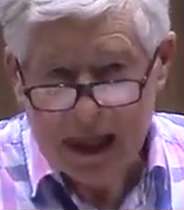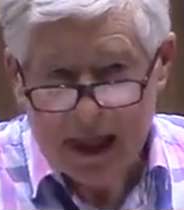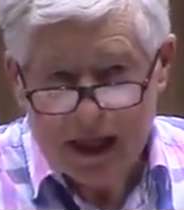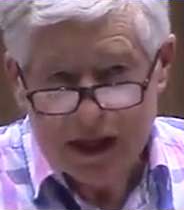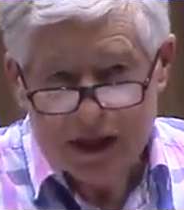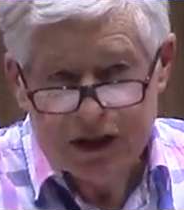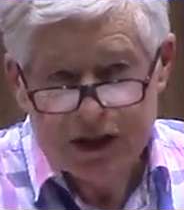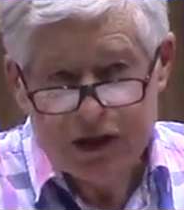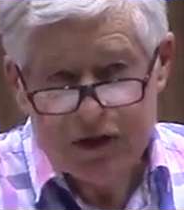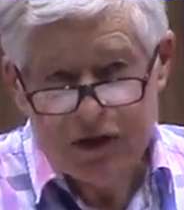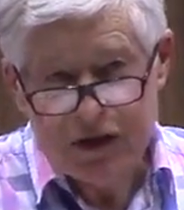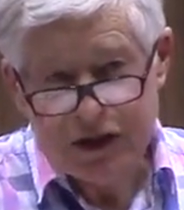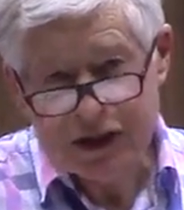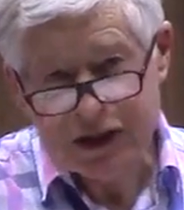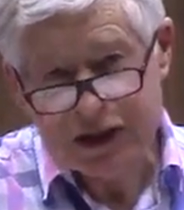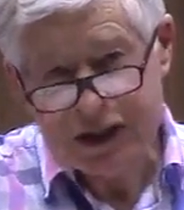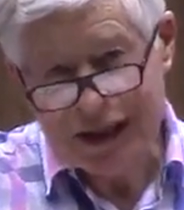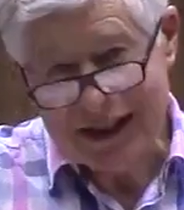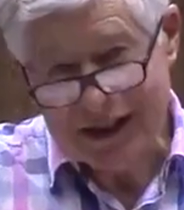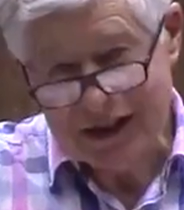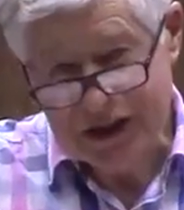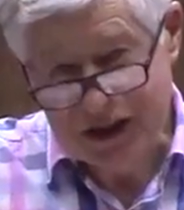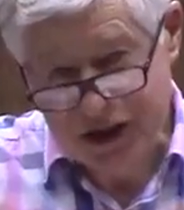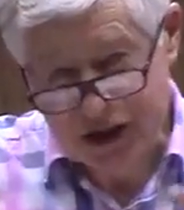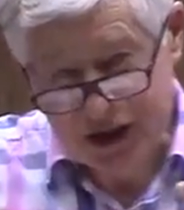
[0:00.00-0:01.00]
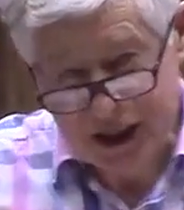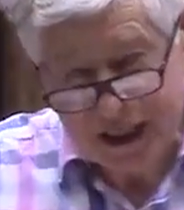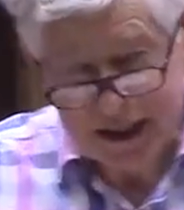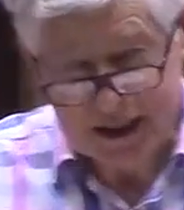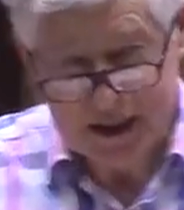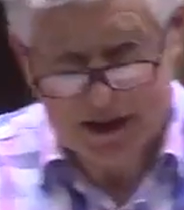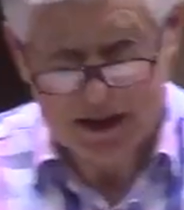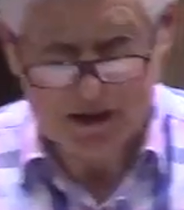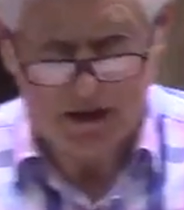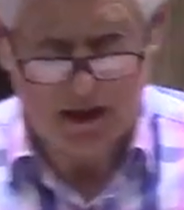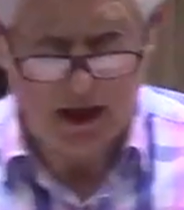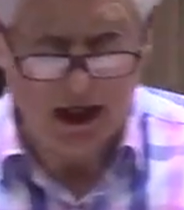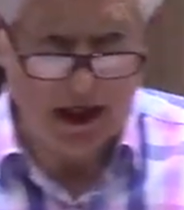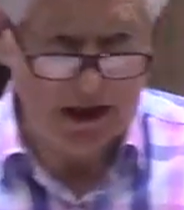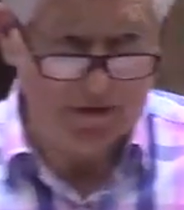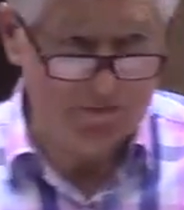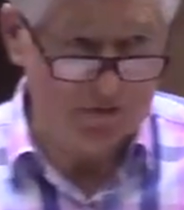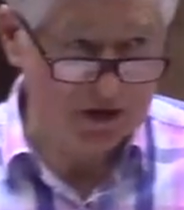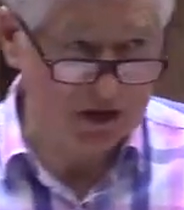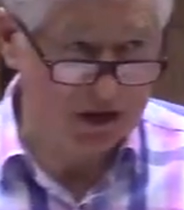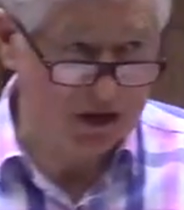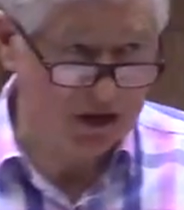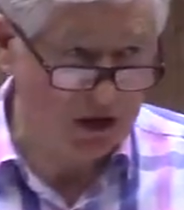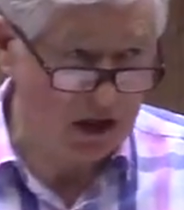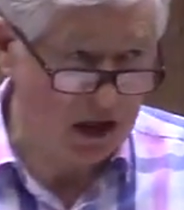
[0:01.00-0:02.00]
So, this agenda I've
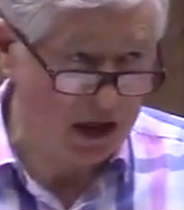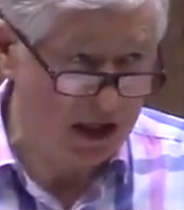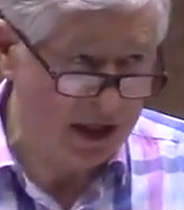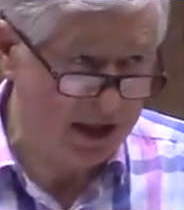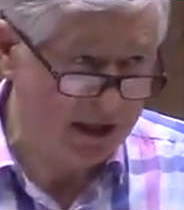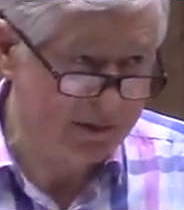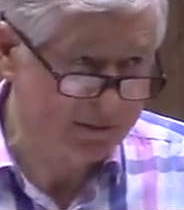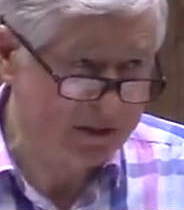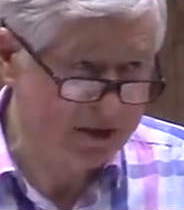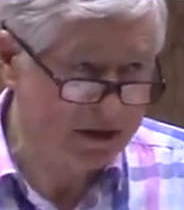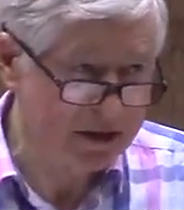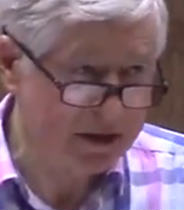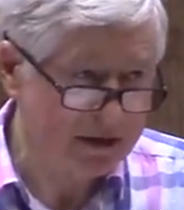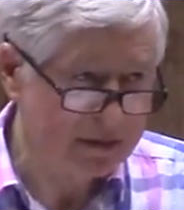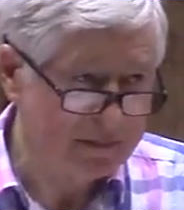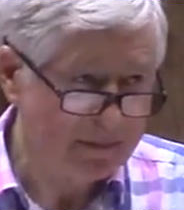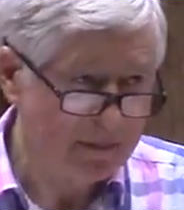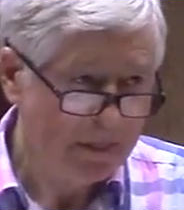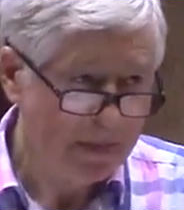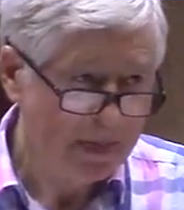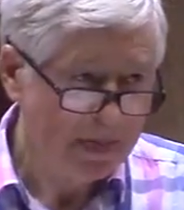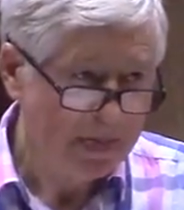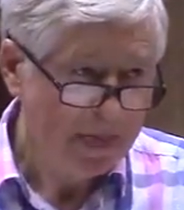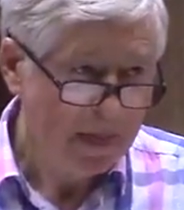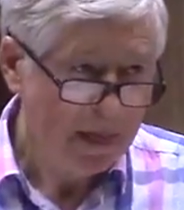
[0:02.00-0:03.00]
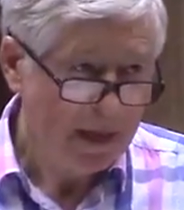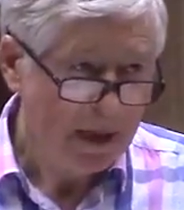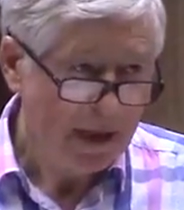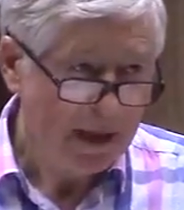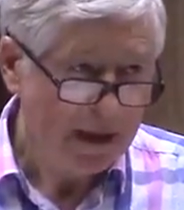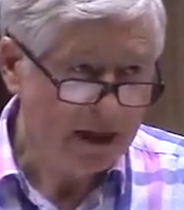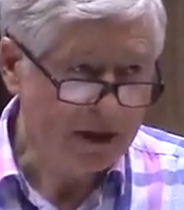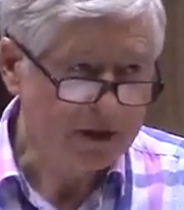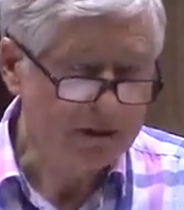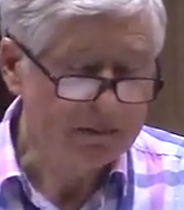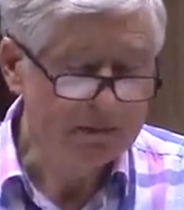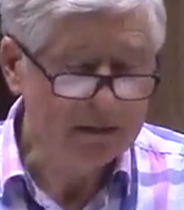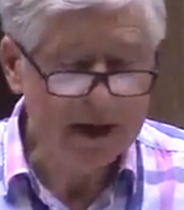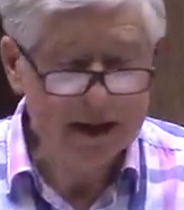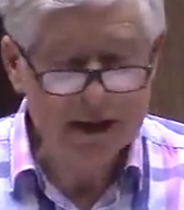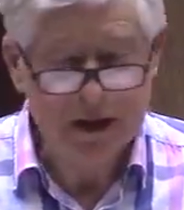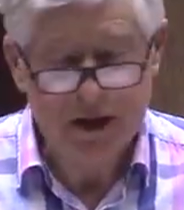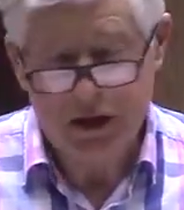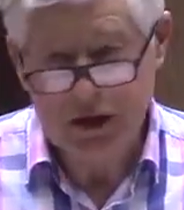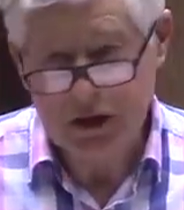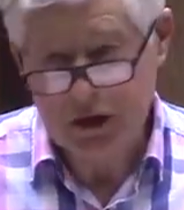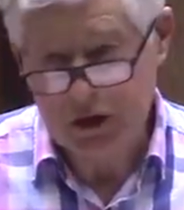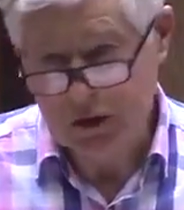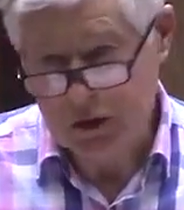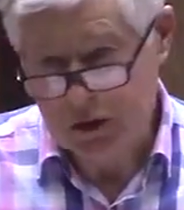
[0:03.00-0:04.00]
described is
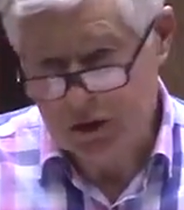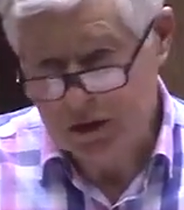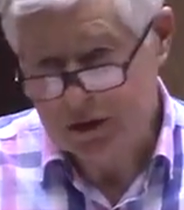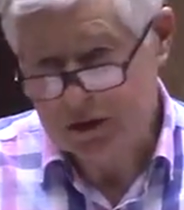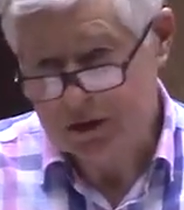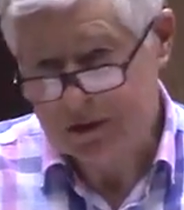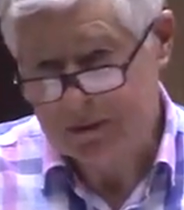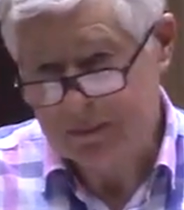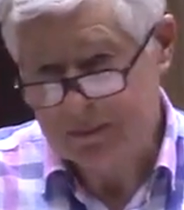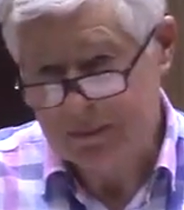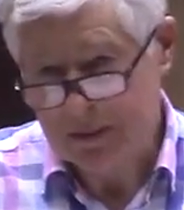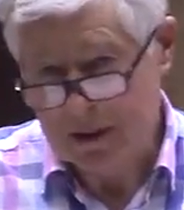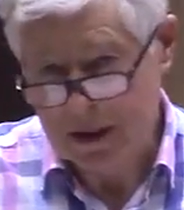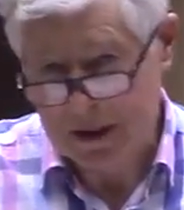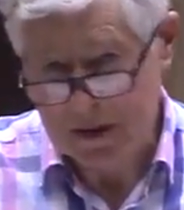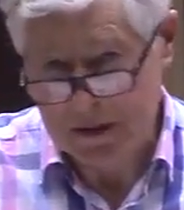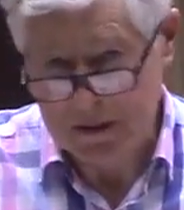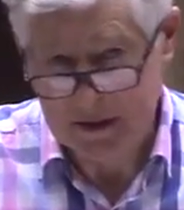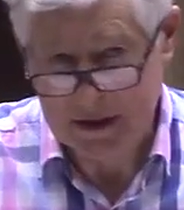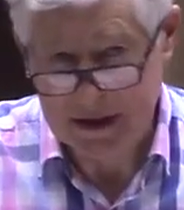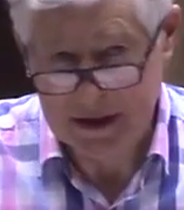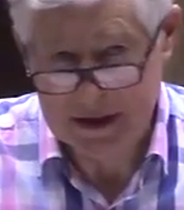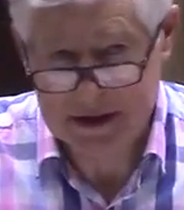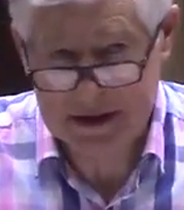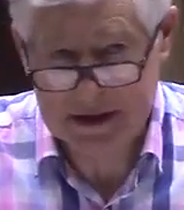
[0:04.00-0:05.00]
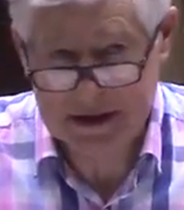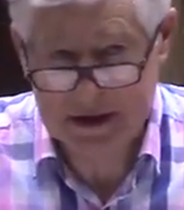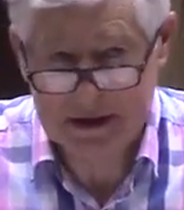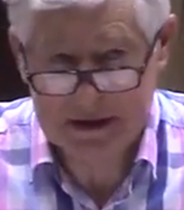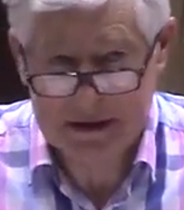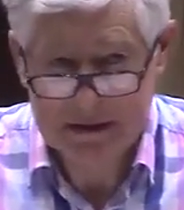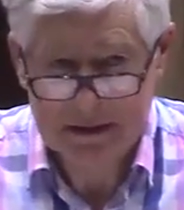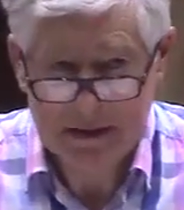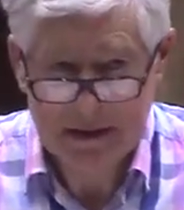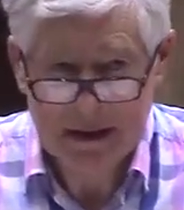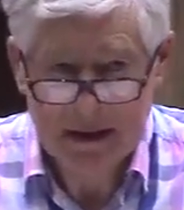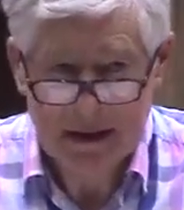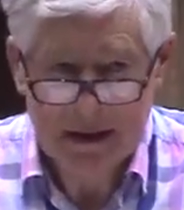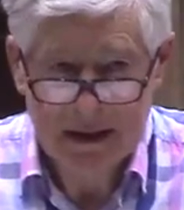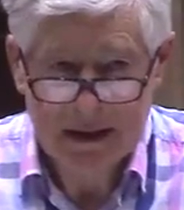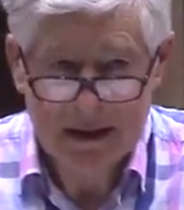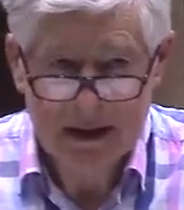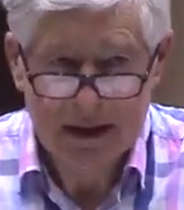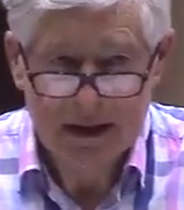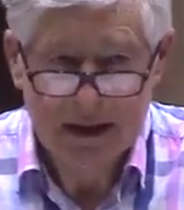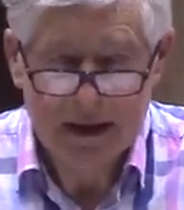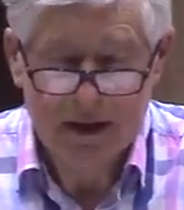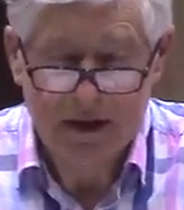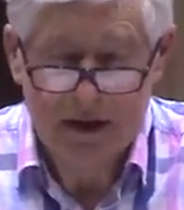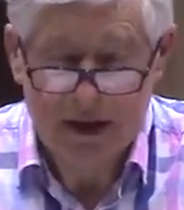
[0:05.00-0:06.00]
making good progress.
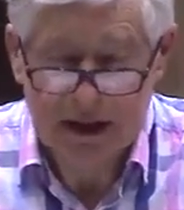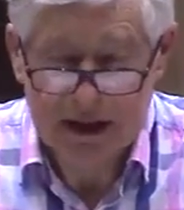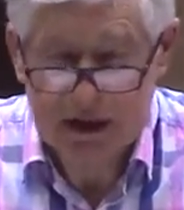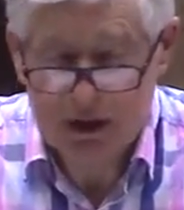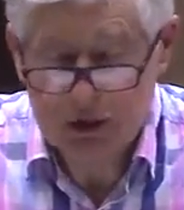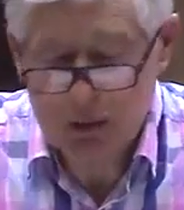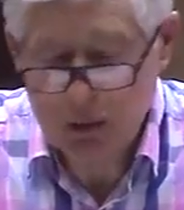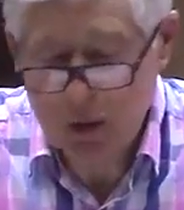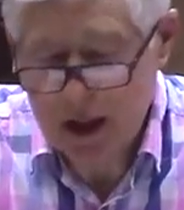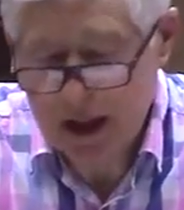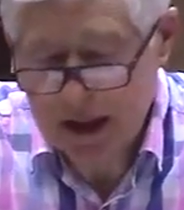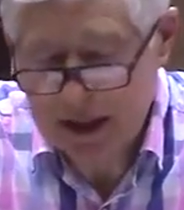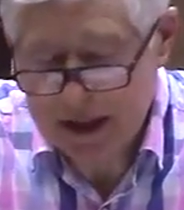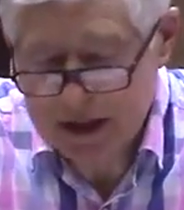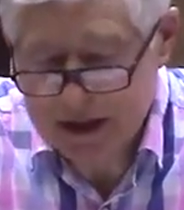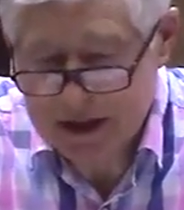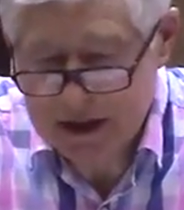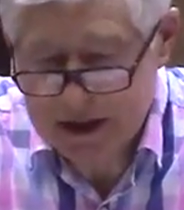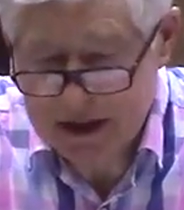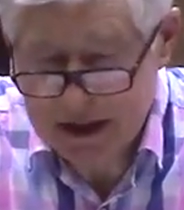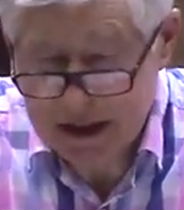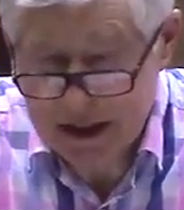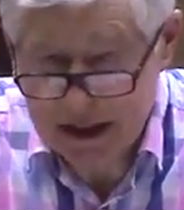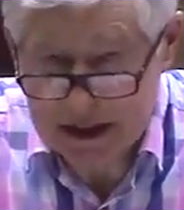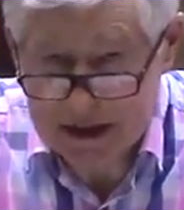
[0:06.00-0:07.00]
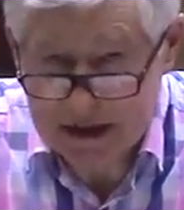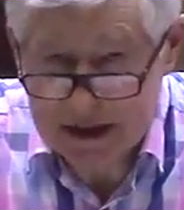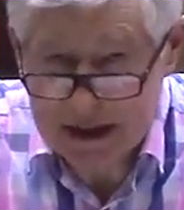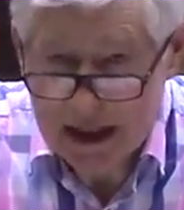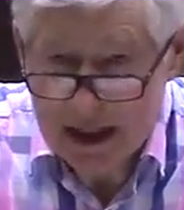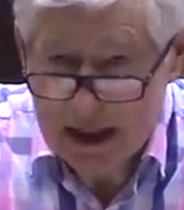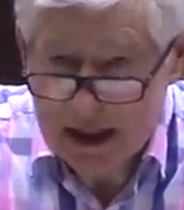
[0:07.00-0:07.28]
And that is why I said